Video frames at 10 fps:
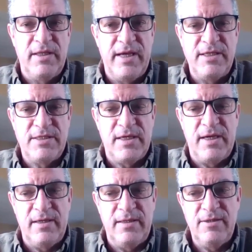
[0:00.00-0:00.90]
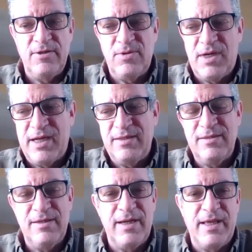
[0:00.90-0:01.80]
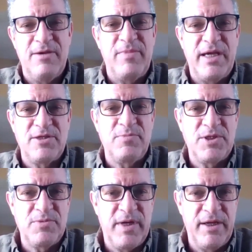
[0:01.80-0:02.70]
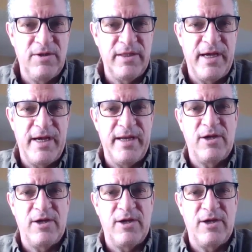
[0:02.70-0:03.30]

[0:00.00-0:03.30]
And they say, you know what? I can't make as much money on that.